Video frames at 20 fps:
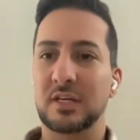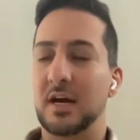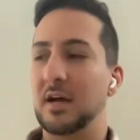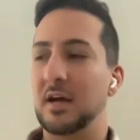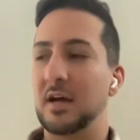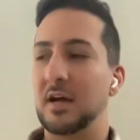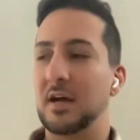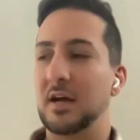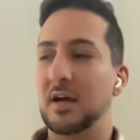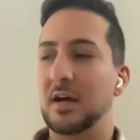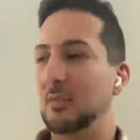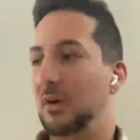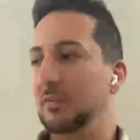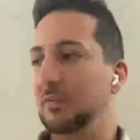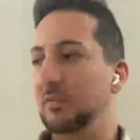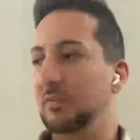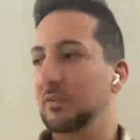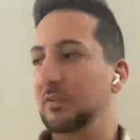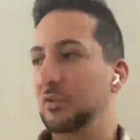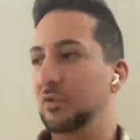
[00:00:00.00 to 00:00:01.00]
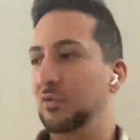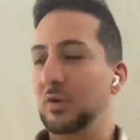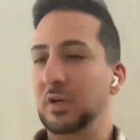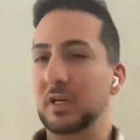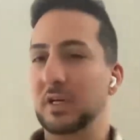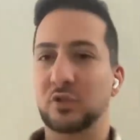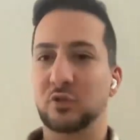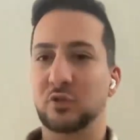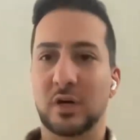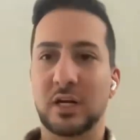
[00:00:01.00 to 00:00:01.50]
kind of quitting around the
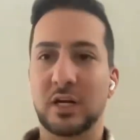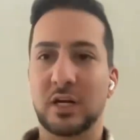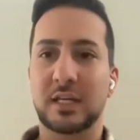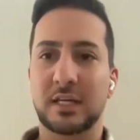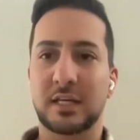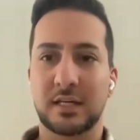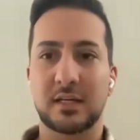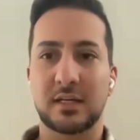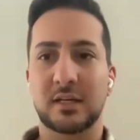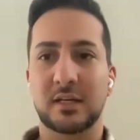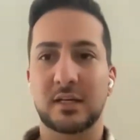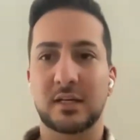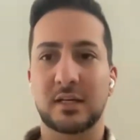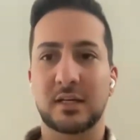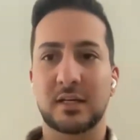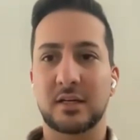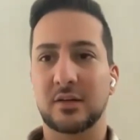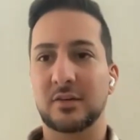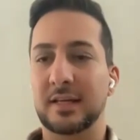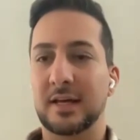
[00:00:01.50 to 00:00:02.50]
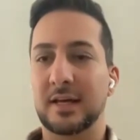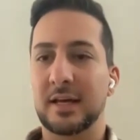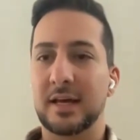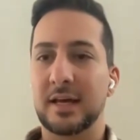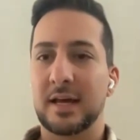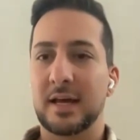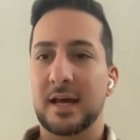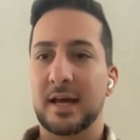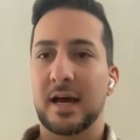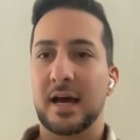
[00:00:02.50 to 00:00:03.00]
summertime of
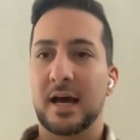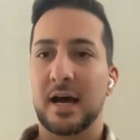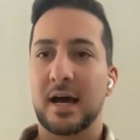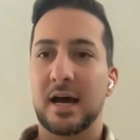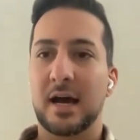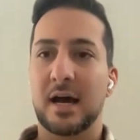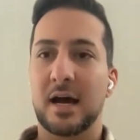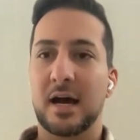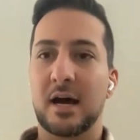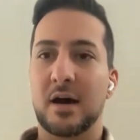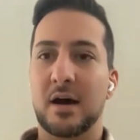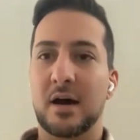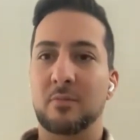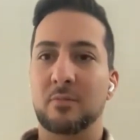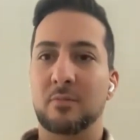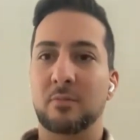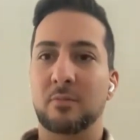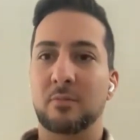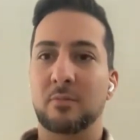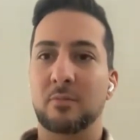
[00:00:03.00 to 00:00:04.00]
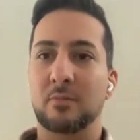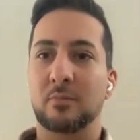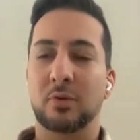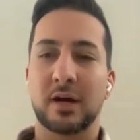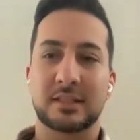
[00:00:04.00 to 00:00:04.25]
2020, right?